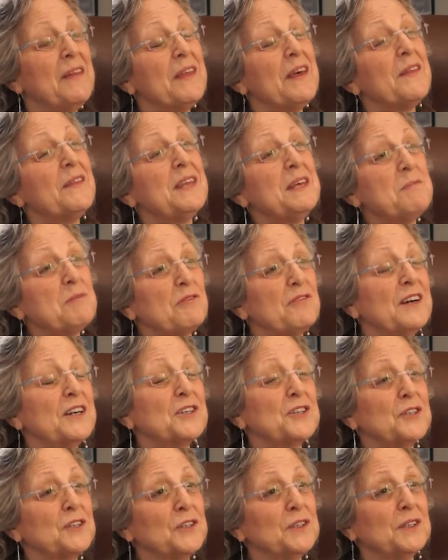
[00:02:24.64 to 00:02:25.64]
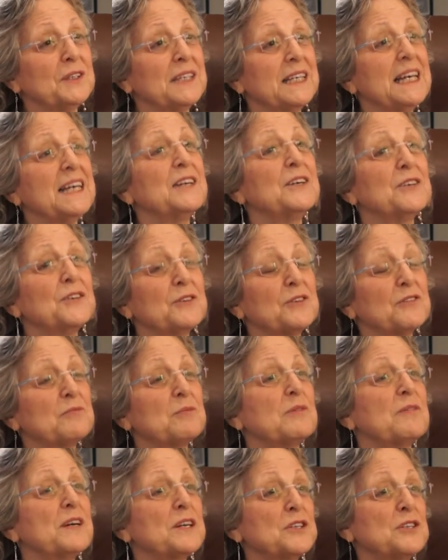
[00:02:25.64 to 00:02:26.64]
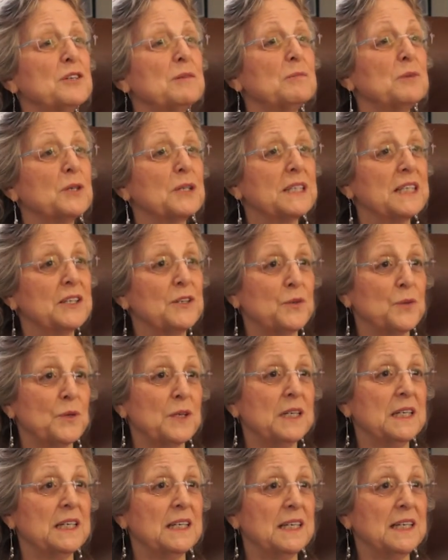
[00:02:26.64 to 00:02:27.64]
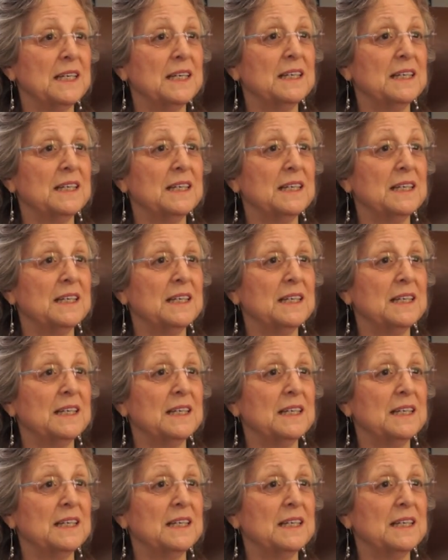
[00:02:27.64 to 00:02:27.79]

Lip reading: And then the editor of professional books at Norton